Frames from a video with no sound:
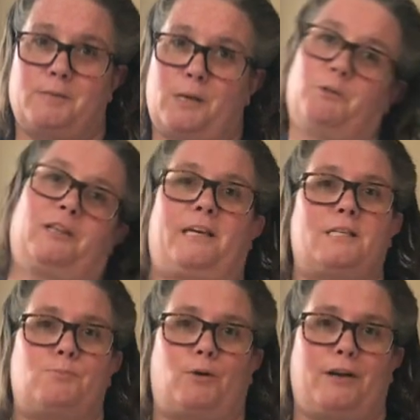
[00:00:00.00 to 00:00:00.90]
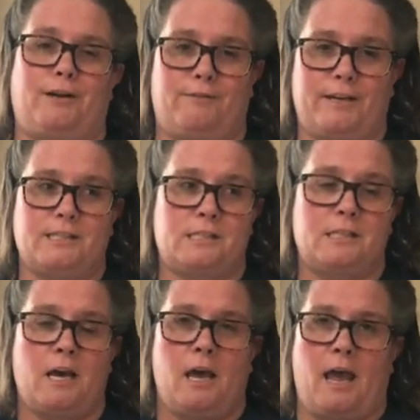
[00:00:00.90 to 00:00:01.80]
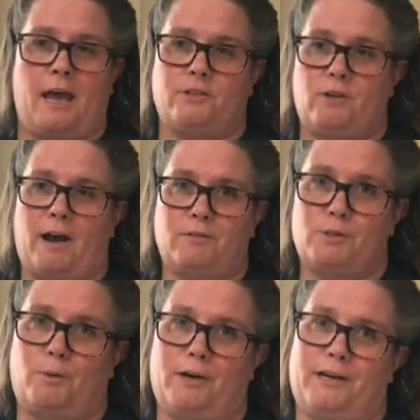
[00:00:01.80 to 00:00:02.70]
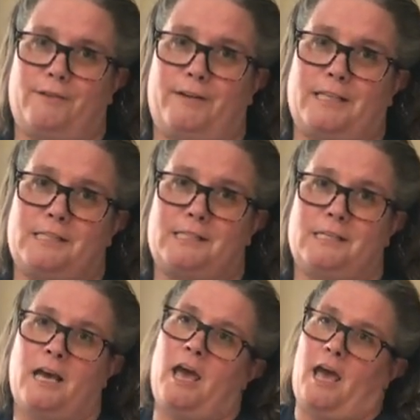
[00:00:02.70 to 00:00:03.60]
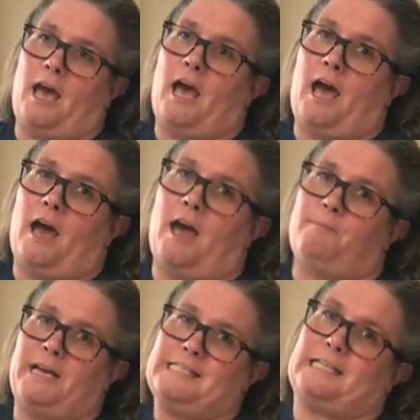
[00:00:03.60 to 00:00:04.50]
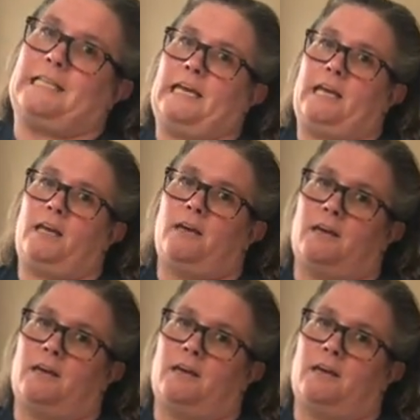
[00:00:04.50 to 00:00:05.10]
summer league sporting events, and travel sporting events. Basically,